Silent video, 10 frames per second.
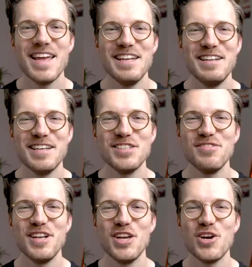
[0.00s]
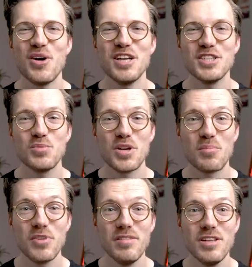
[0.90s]
In this video, I just want to
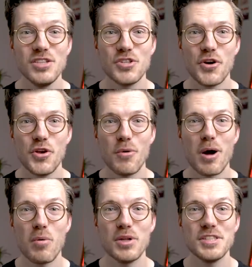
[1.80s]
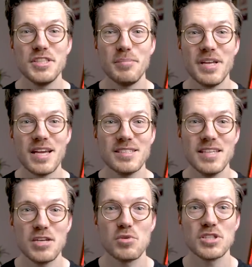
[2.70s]
briefly show you how well the GPS
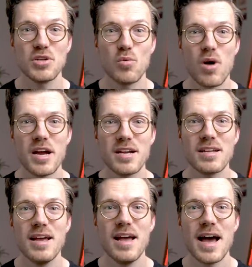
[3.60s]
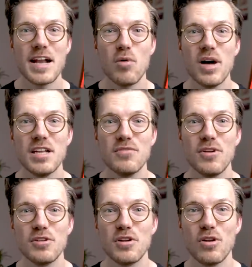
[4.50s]
signal was acquired and how well it
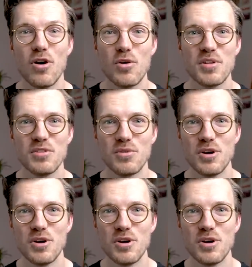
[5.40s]
followed along with the